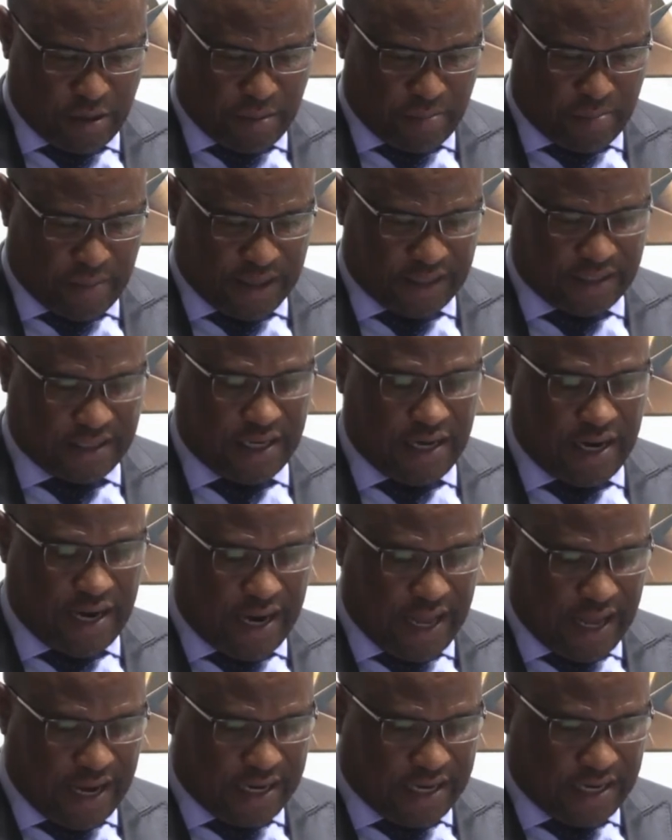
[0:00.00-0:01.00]
but
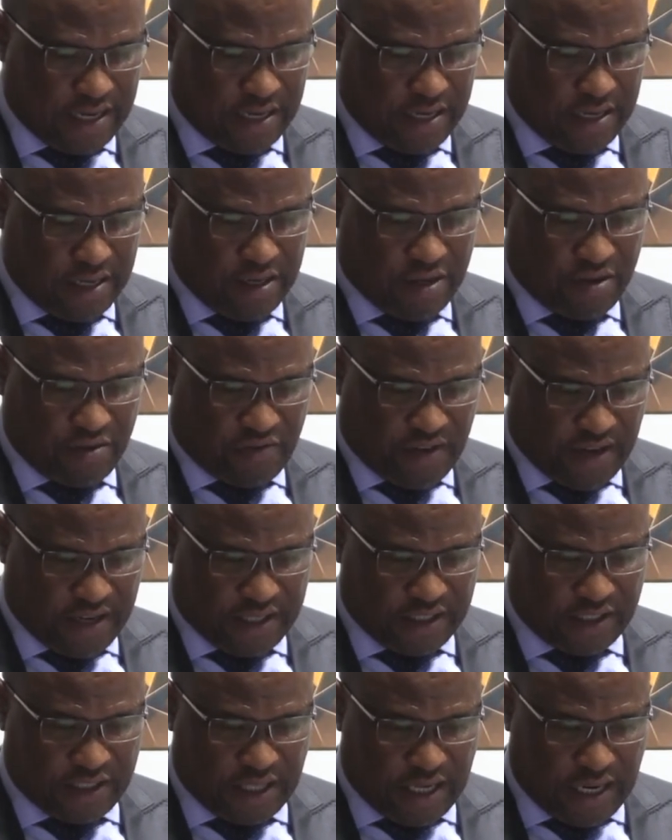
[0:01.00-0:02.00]
lack
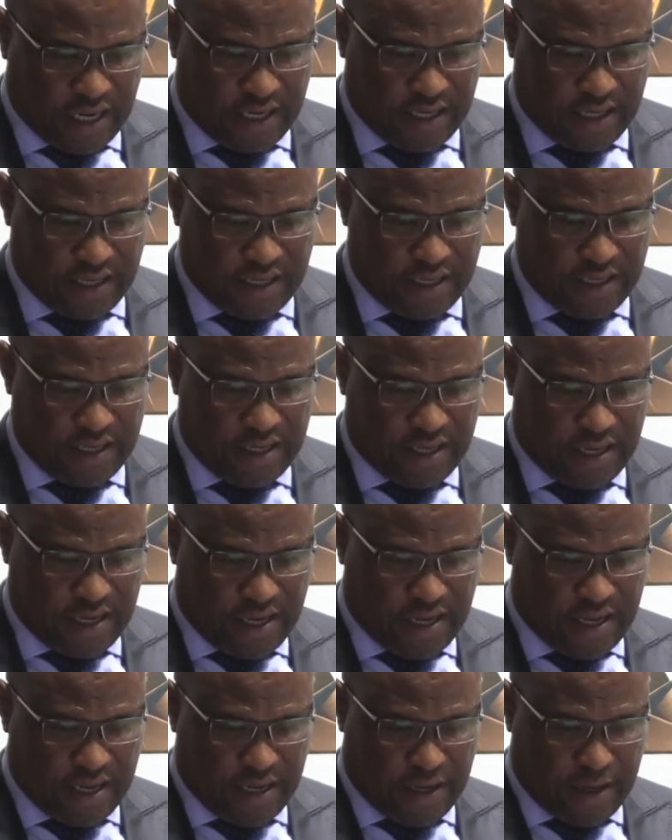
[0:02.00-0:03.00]
financial
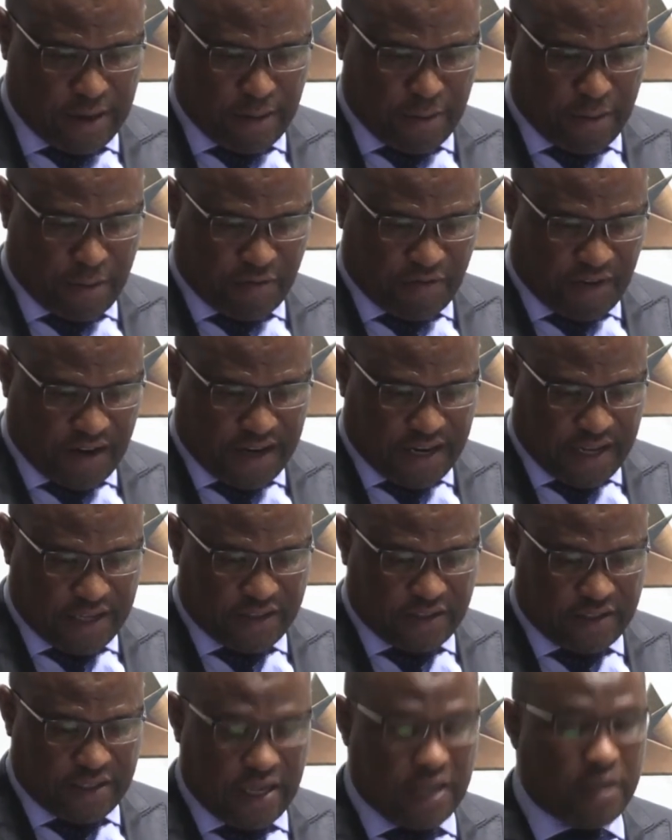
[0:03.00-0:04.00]
uh,
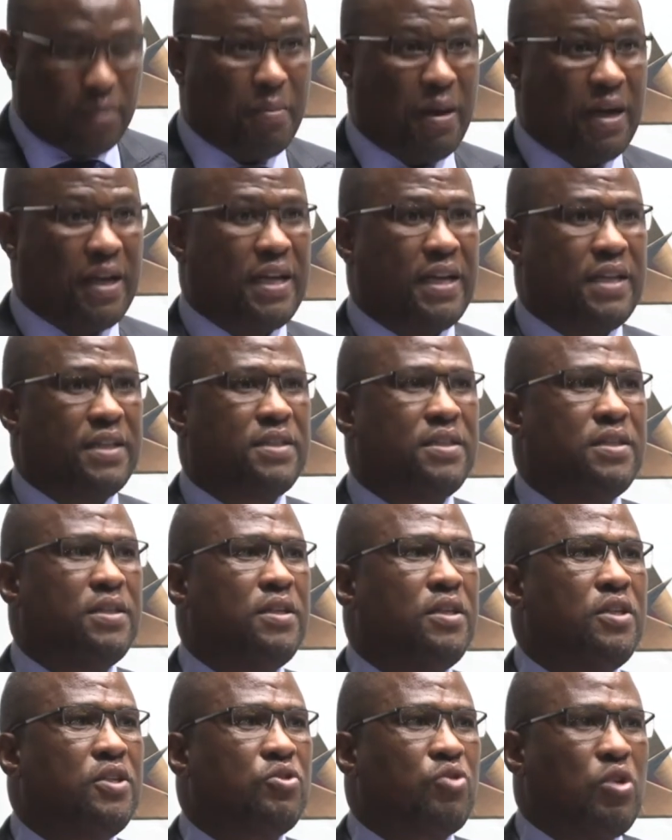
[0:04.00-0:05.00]
finance and market.
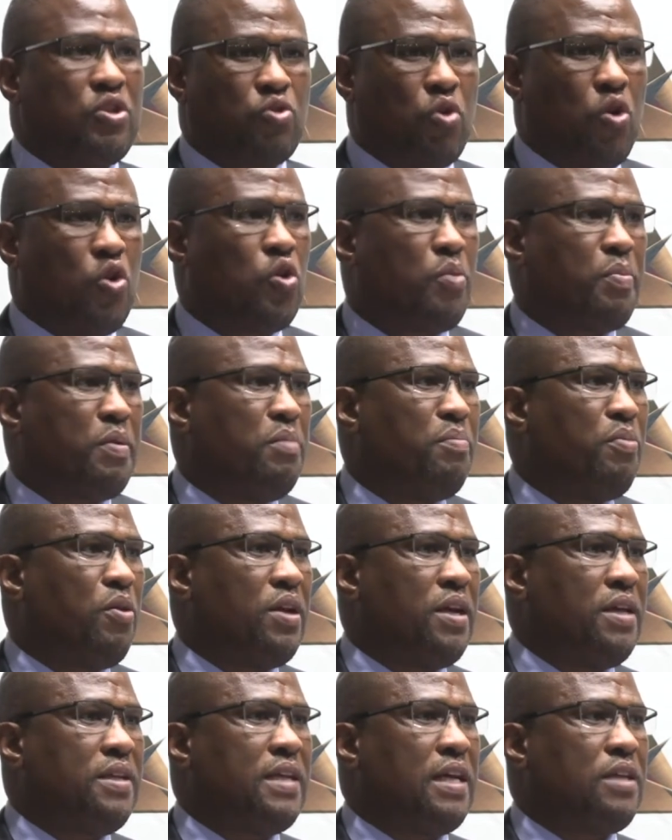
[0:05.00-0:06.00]
So it's going to be
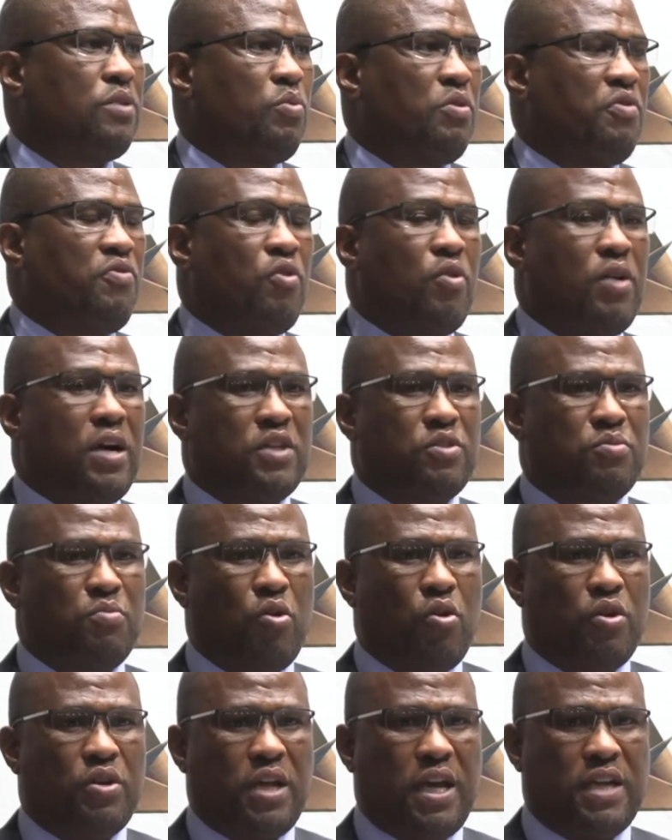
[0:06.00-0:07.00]
important that we focus
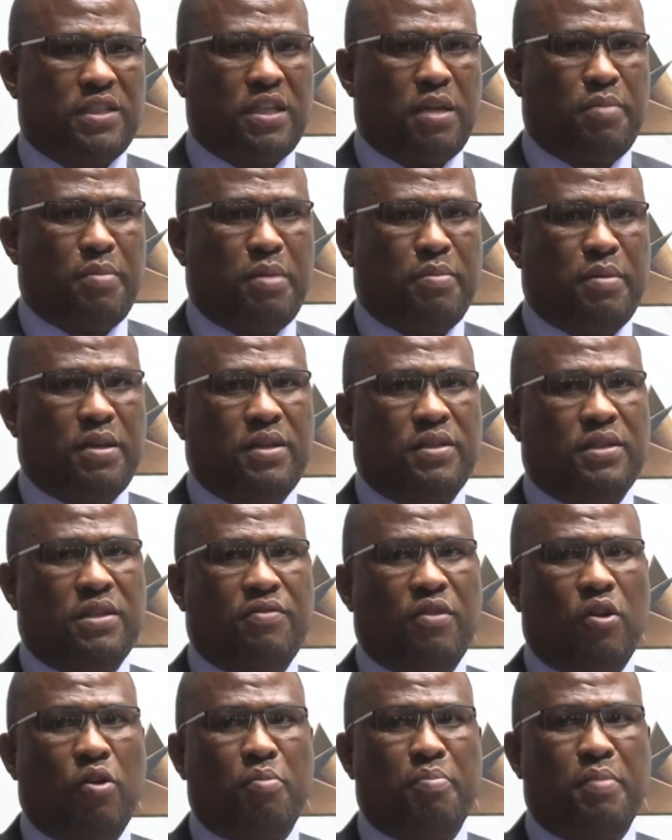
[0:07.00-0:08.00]
more on SMME
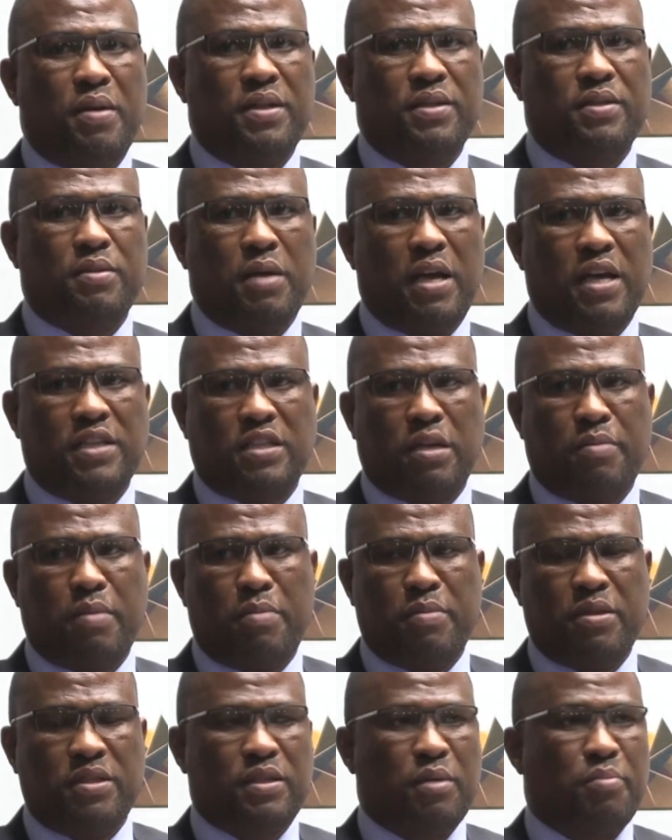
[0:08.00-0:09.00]
development,
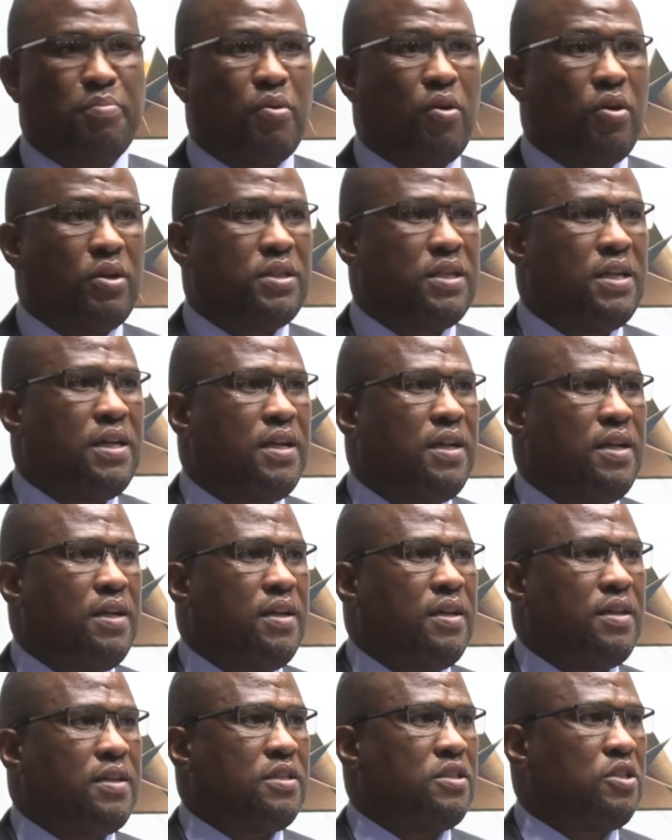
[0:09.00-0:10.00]
SMME support.
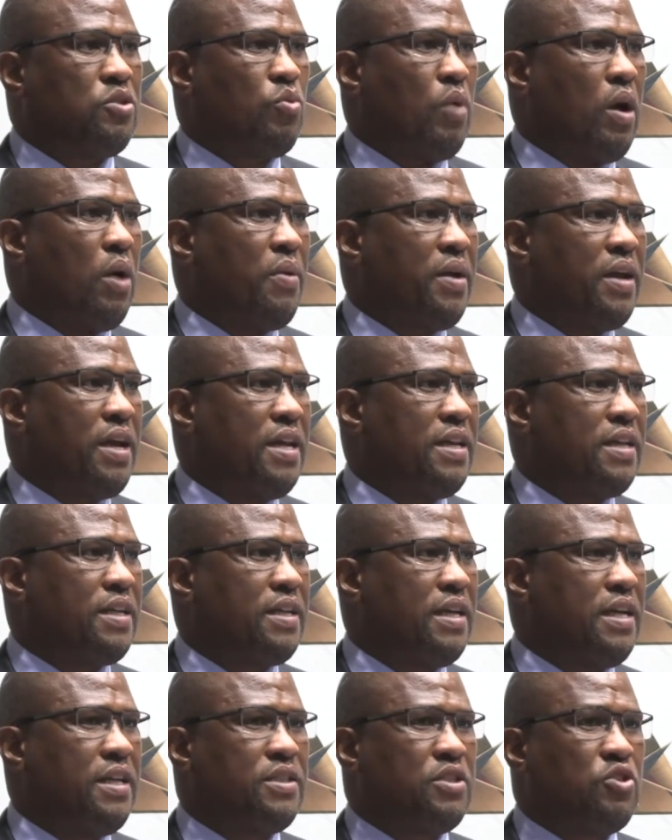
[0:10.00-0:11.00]
This is where we can
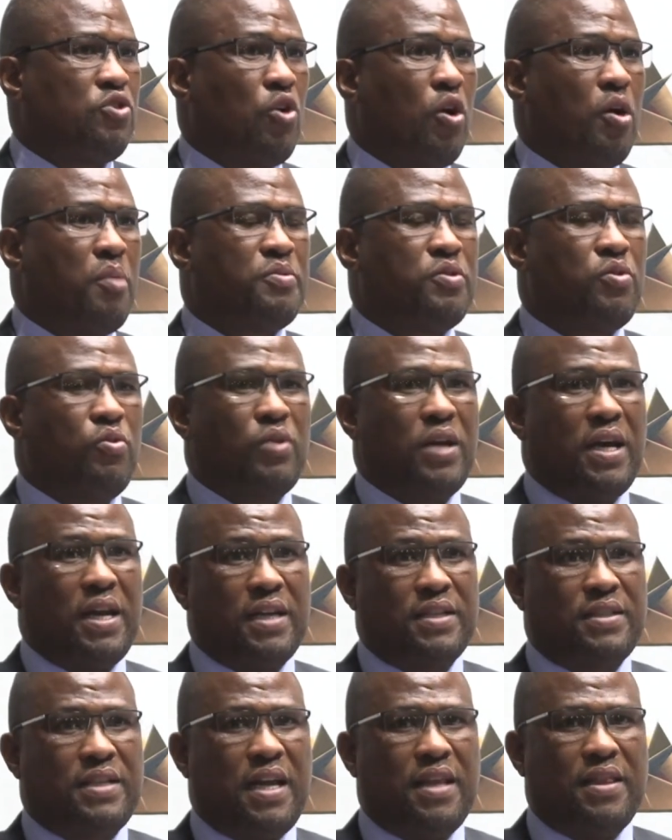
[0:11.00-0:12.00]
create jobs. You would
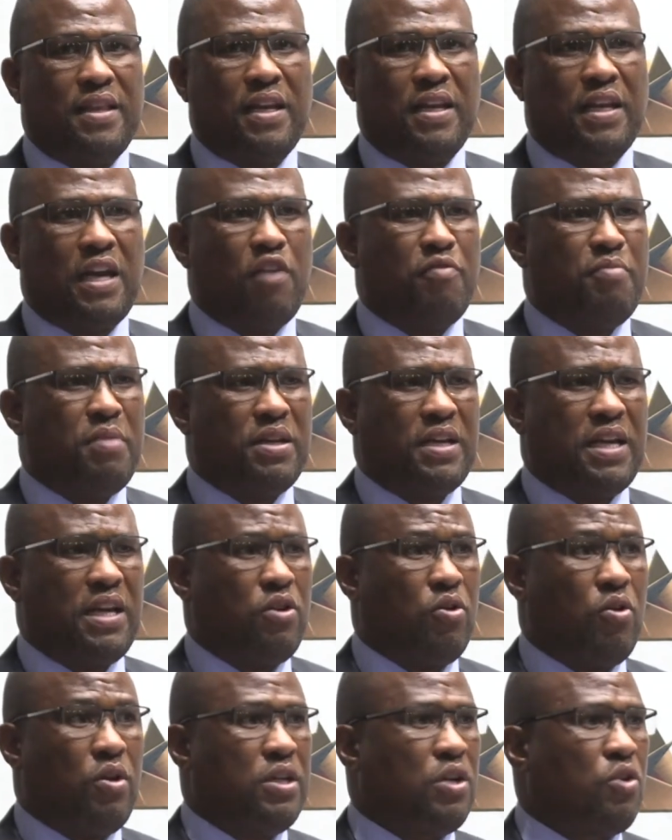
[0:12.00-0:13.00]
understand that government
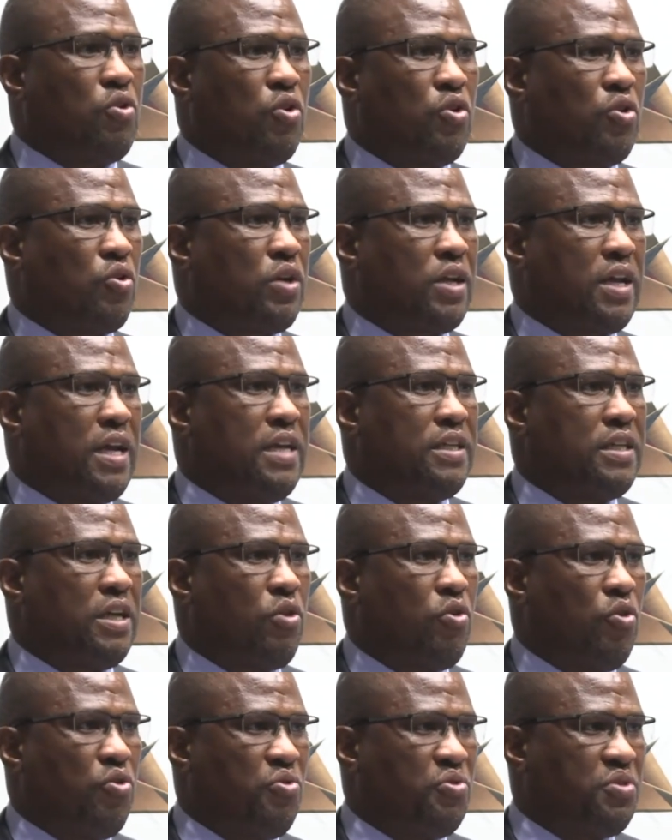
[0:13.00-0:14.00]
can only create a
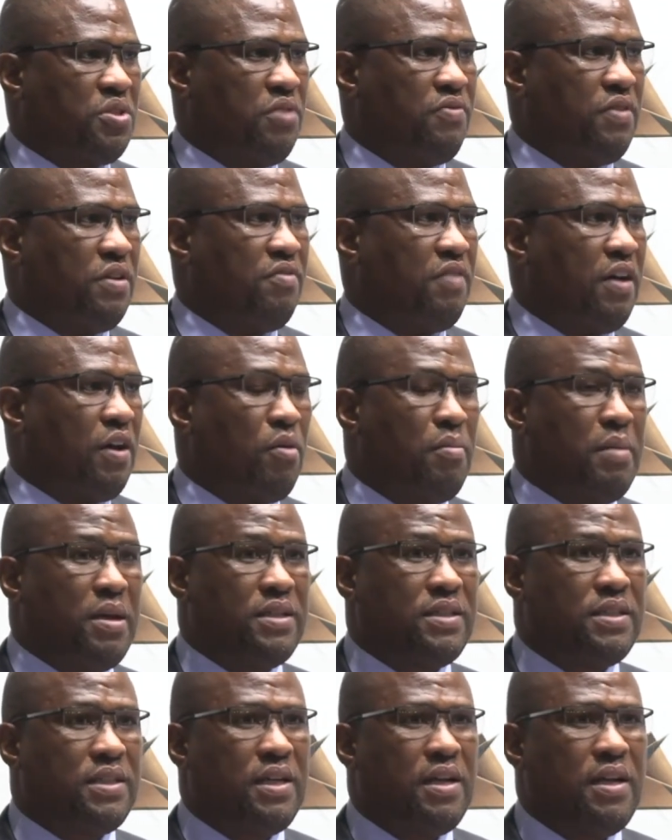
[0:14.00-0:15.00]
conducive environment